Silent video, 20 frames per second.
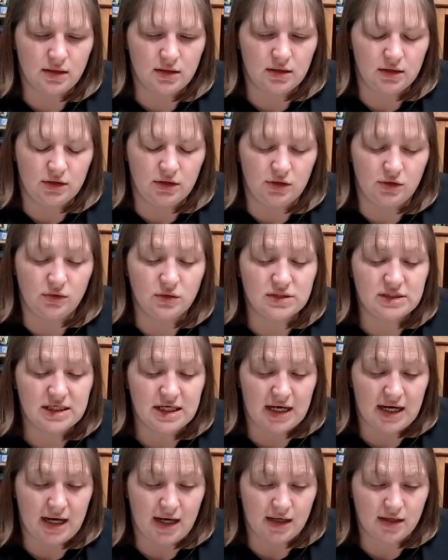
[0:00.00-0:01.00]
you
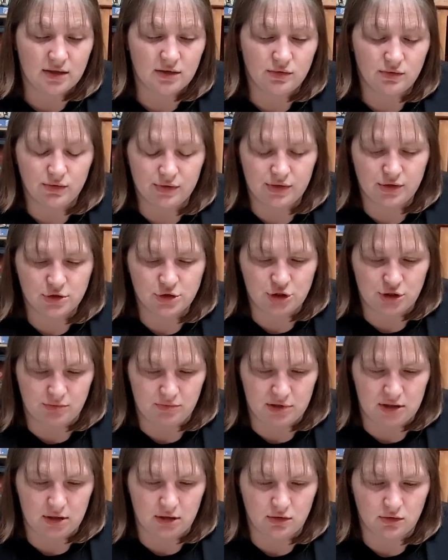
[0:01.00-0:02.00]
attack with your
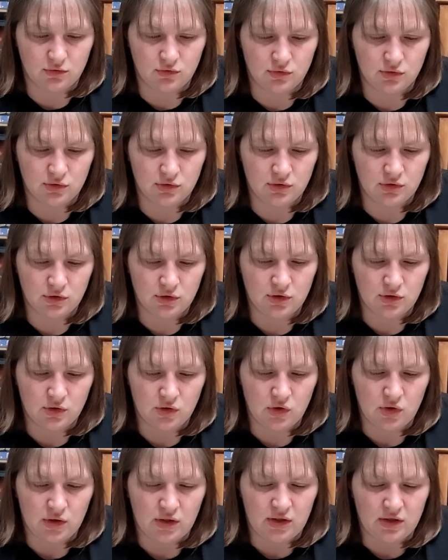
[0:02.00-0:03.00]
jumbo.
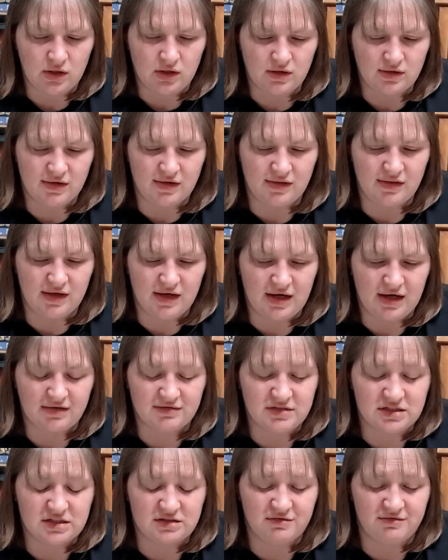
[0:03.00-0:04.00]
Then they have
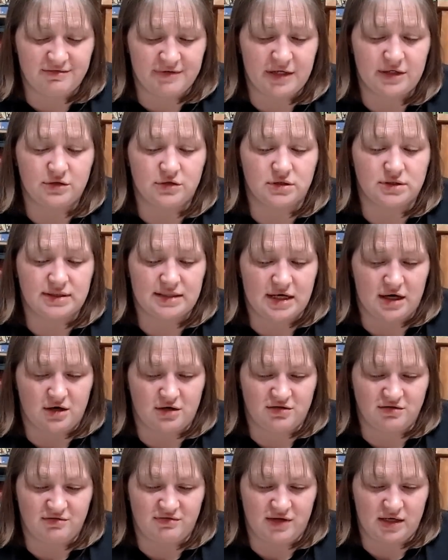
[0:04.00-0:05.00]
to defend or
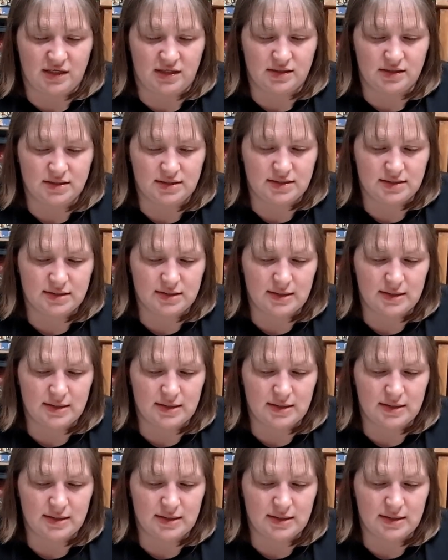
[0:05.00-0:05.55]
sacrifice